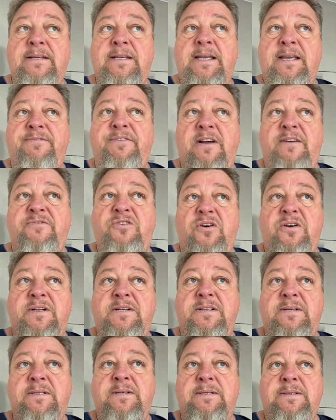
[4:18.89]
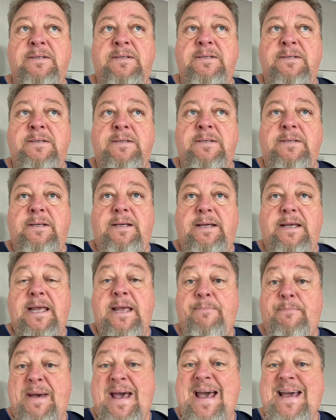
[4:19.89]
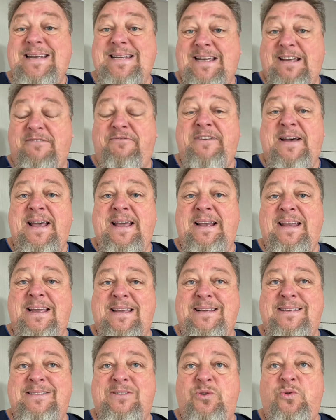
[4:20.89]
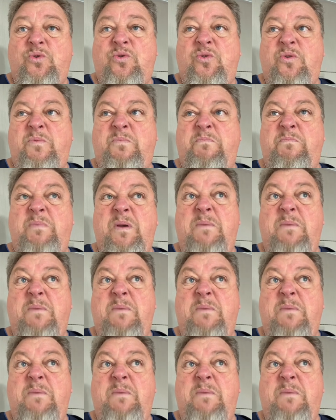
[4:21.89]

If I've got hepatic failure or